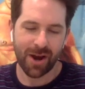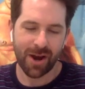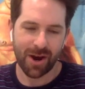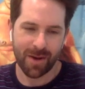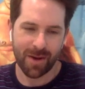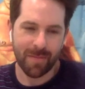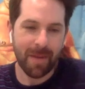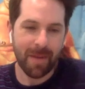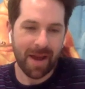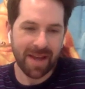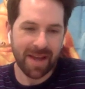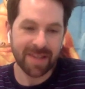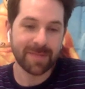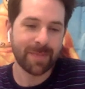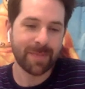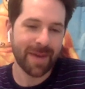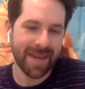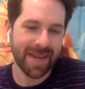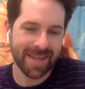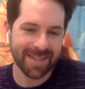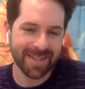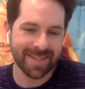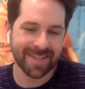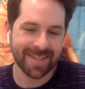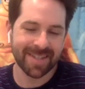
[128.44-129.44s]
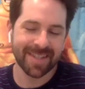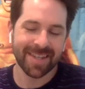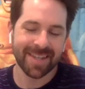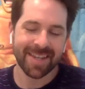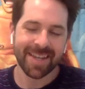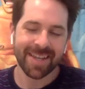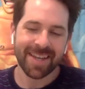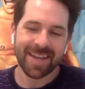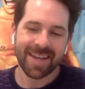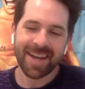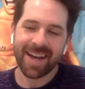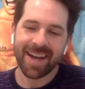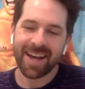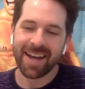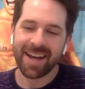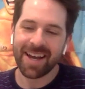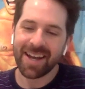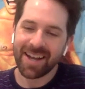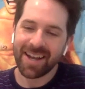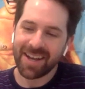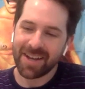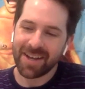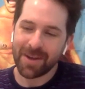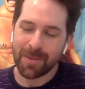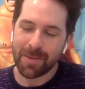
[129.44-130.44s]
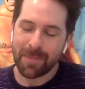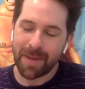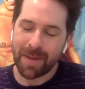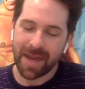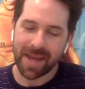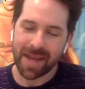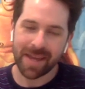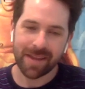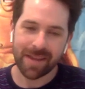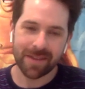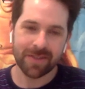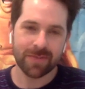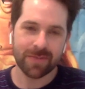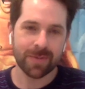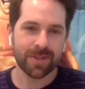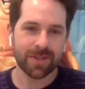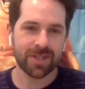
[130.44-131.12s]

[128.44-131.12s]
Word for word: our myspace uh, page